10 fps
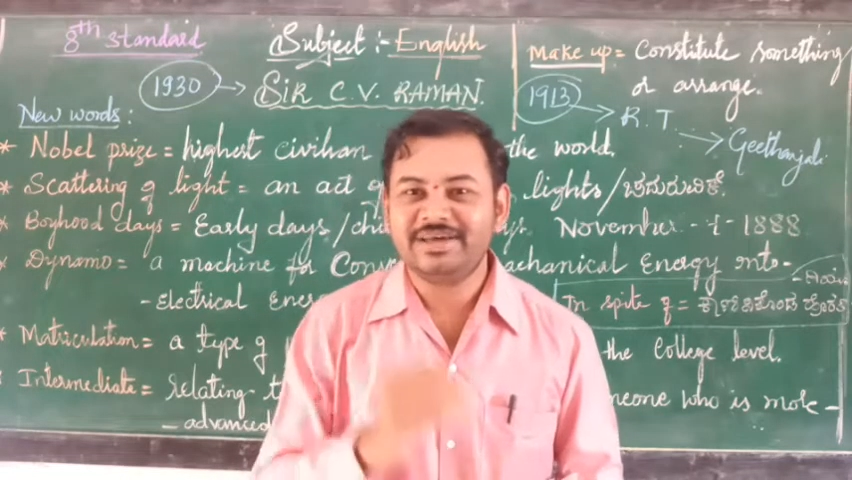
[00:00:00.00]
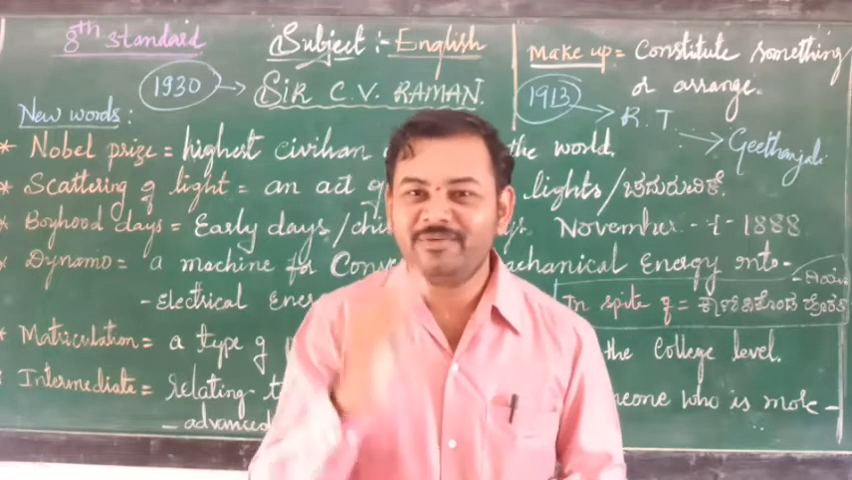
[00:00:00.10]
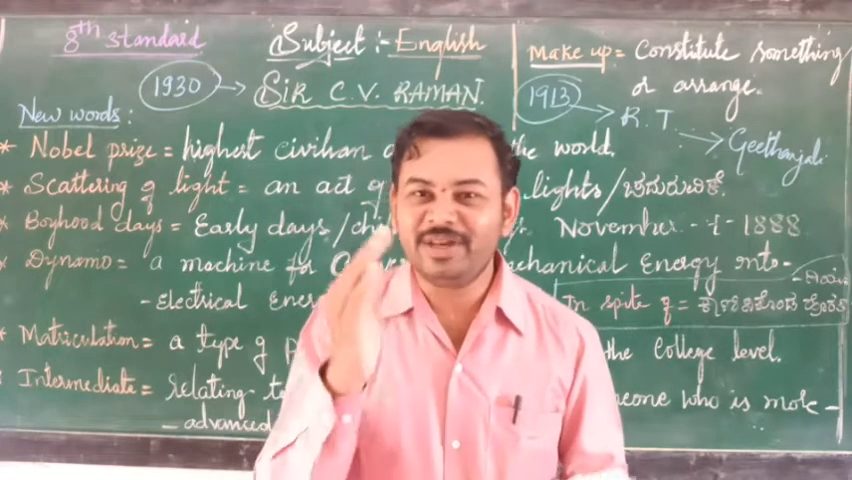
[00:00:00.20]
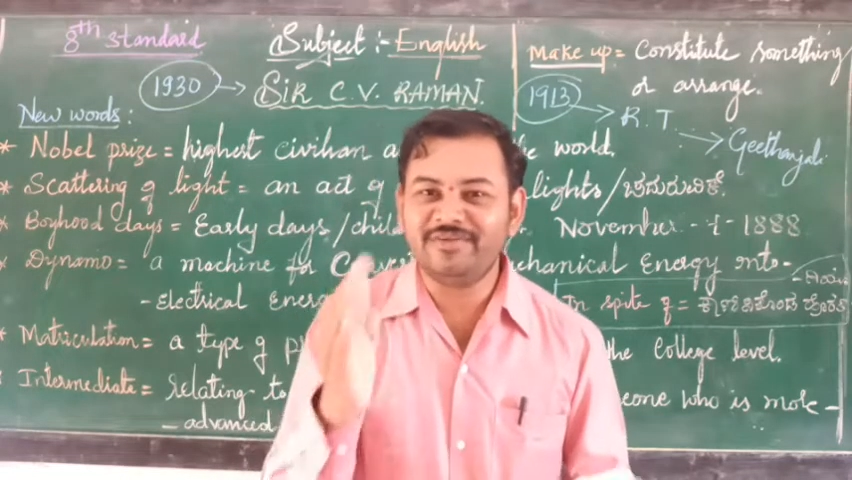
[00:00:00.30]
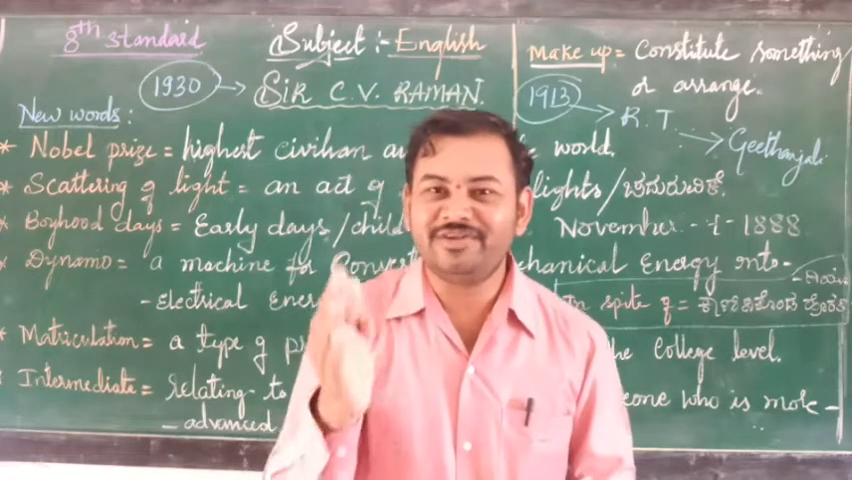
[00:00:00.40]

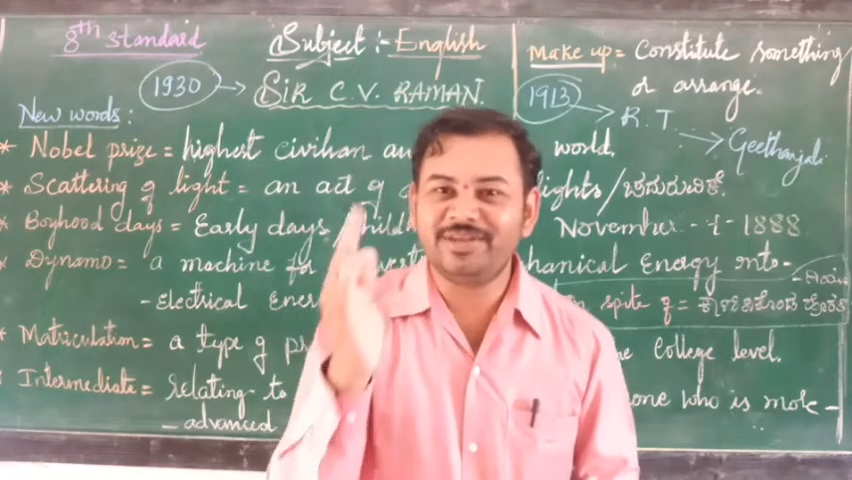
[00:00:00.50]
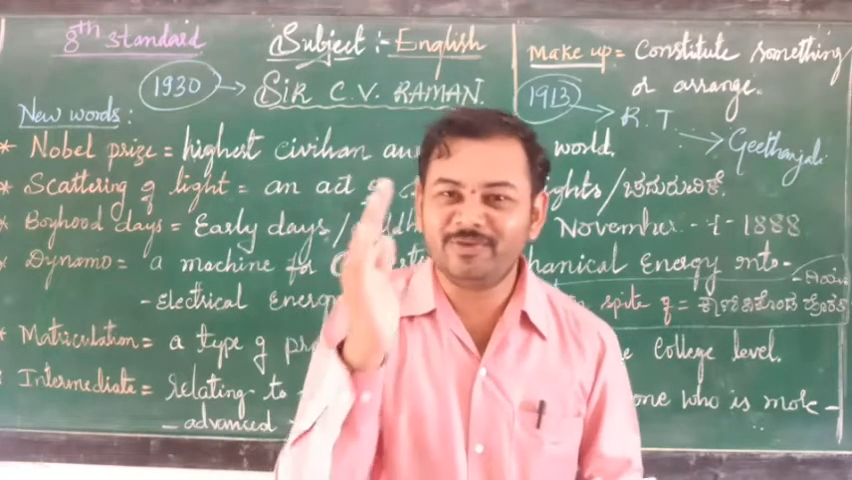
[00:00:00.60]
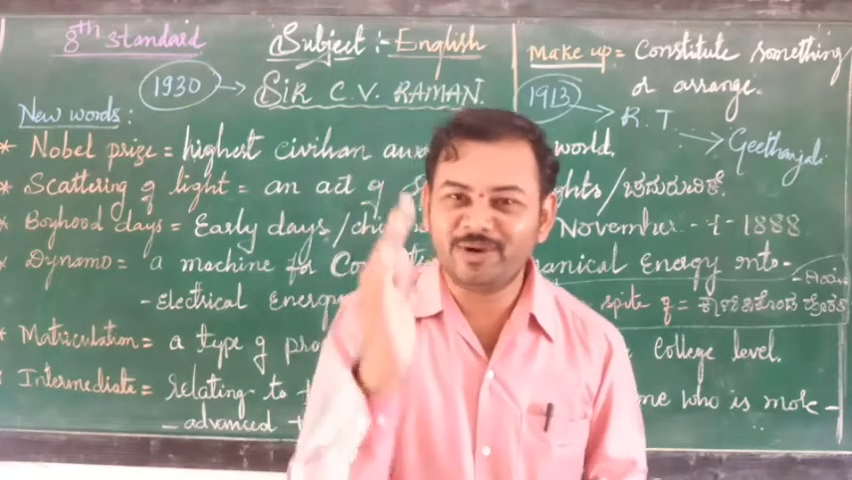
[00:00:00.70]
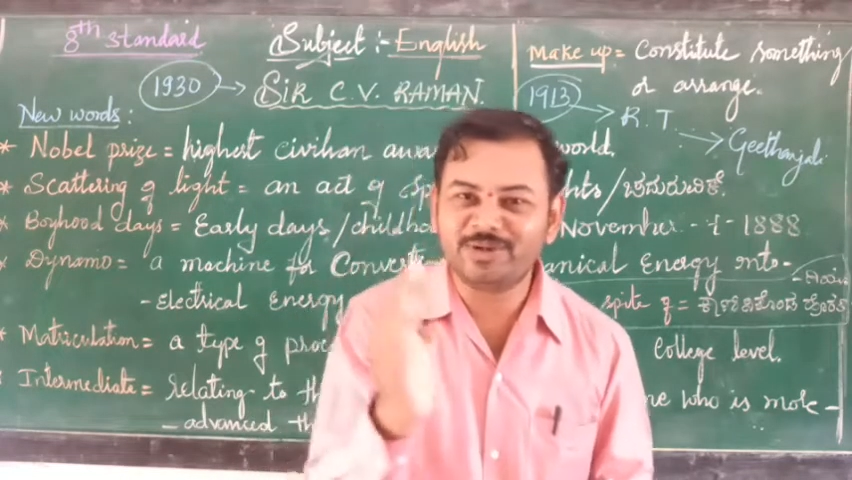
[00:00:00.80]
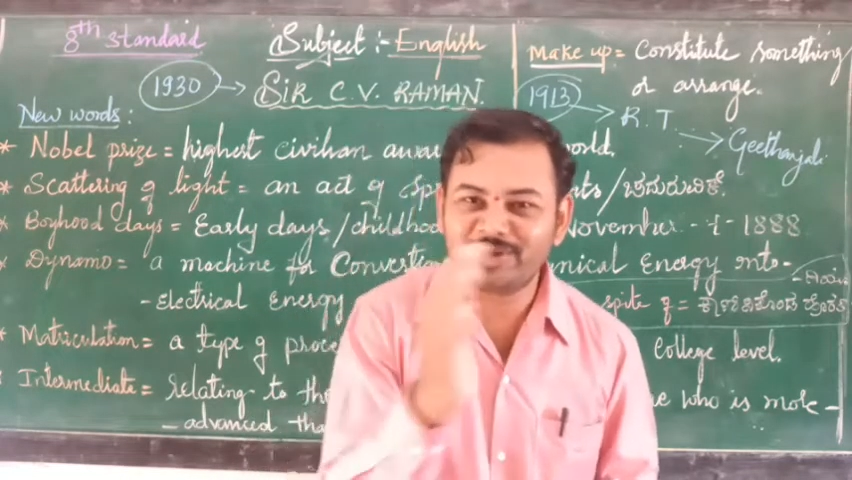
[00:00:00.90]
whenever they
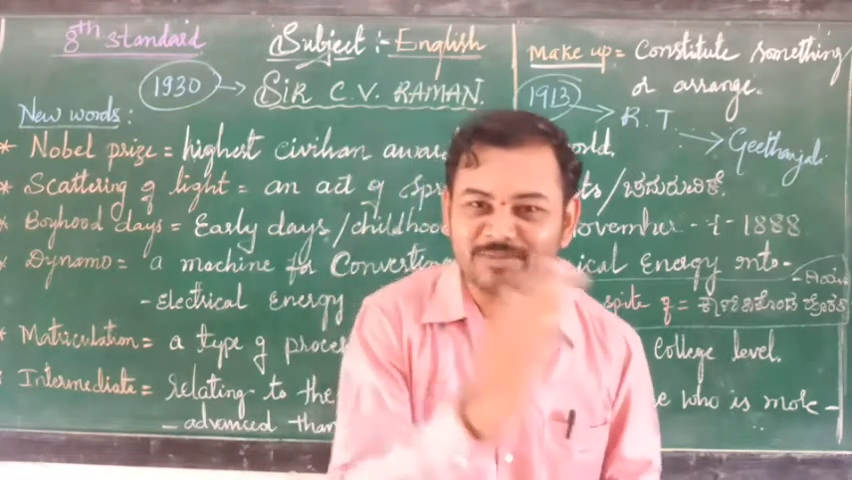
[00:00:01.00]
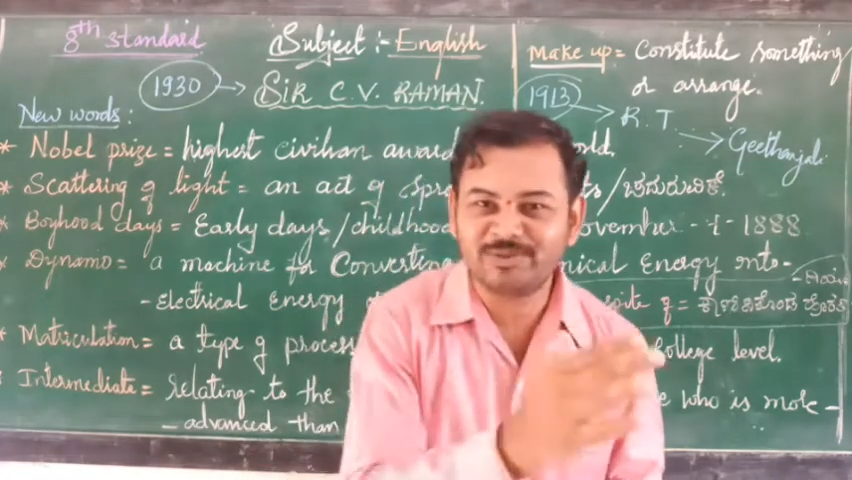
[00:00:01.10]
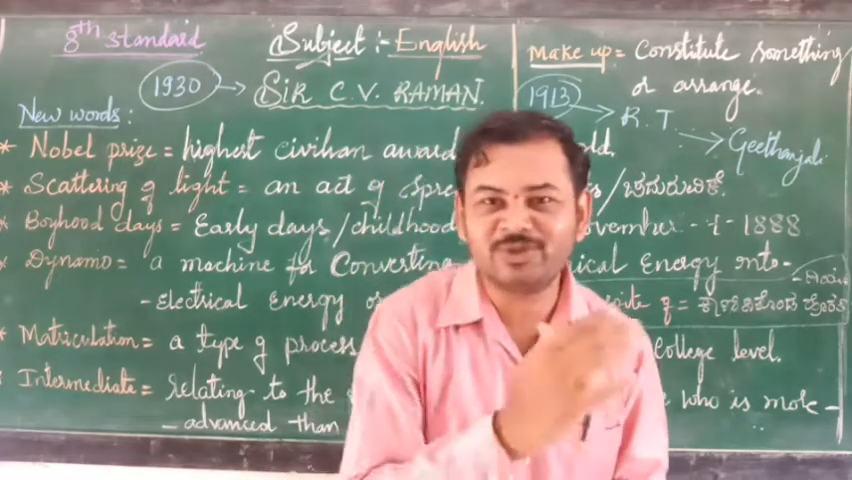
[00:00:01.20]
want to come to